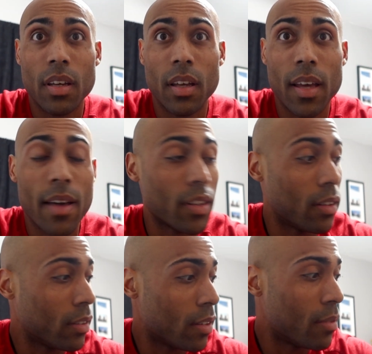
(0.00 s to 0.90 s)

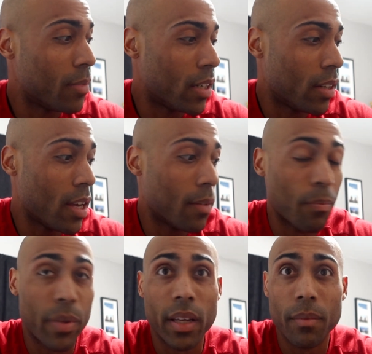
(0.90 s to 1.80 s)
Haven't looked in a mirror
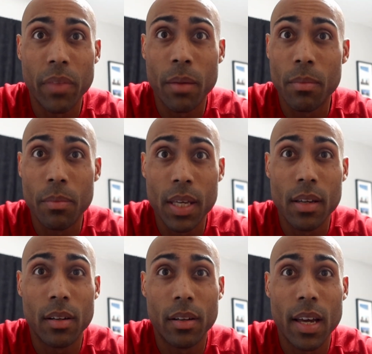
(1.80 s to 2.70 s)
yet, but I've been
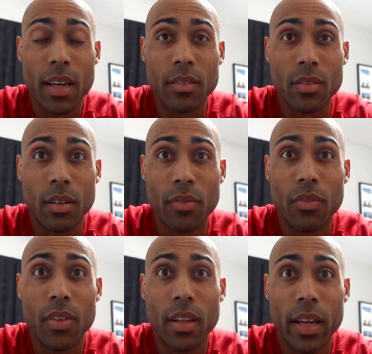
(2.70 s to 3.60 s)
peeing all night, so I
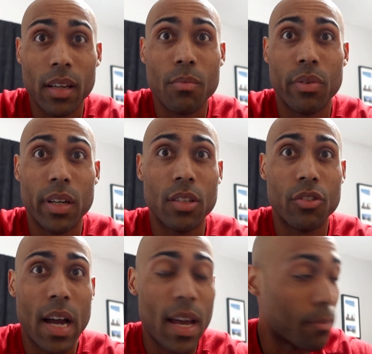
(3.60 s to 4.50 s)
feel like I'm pretty
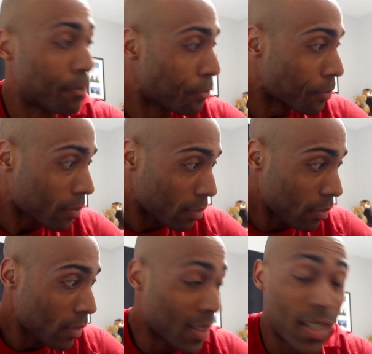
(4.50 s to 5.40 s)
dry.
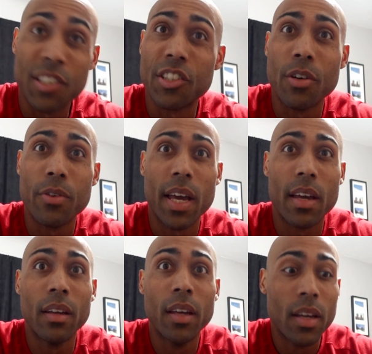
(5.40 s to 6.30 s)
It's show day.